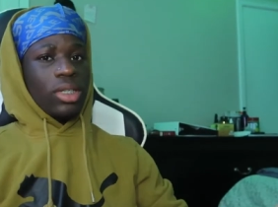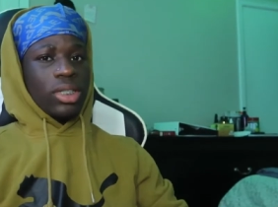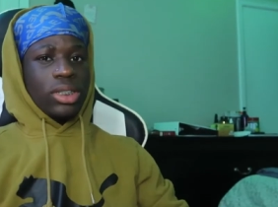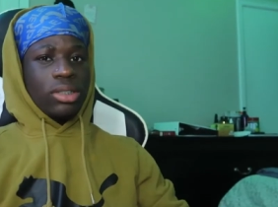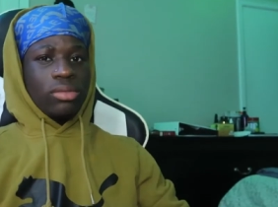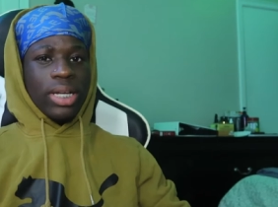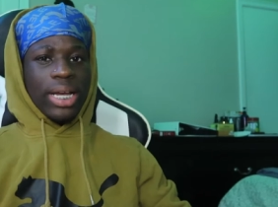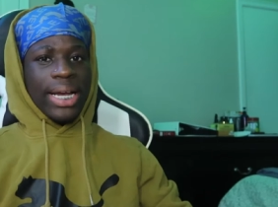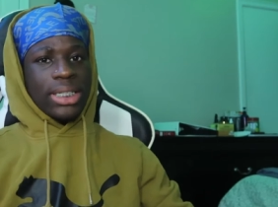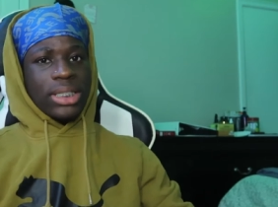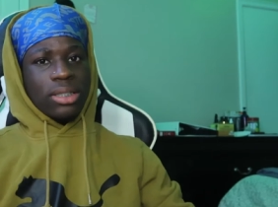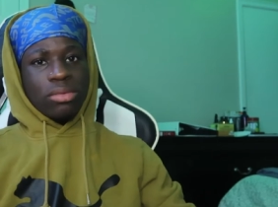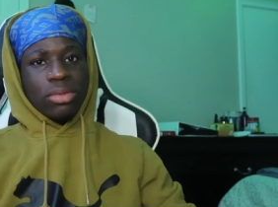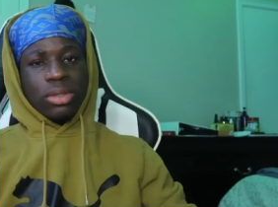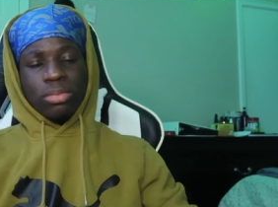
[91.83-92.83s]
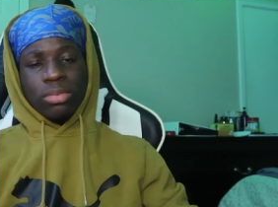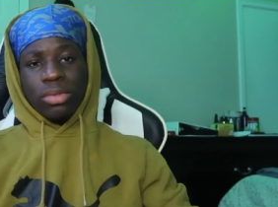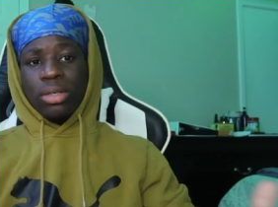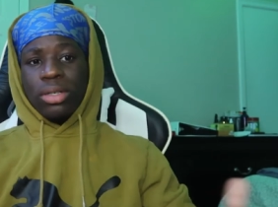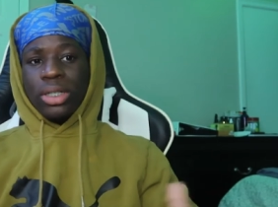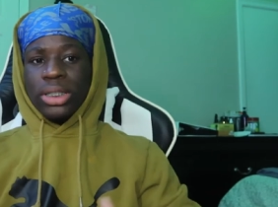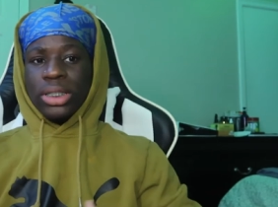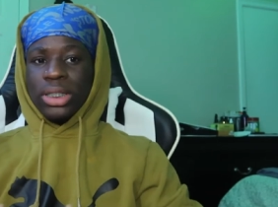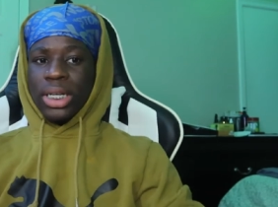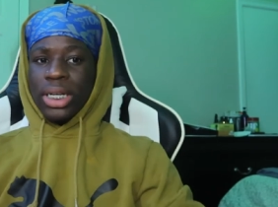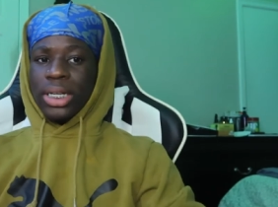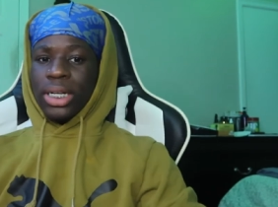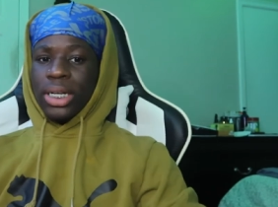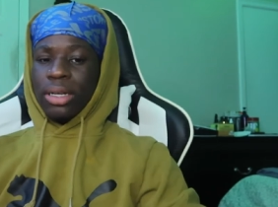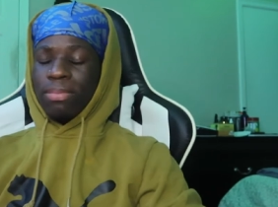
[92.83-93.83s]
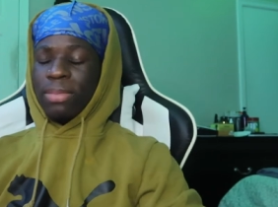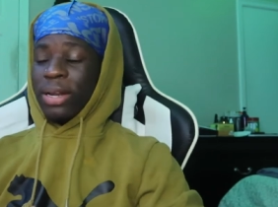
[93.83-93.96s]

she was asking what I'm doing and shit like that.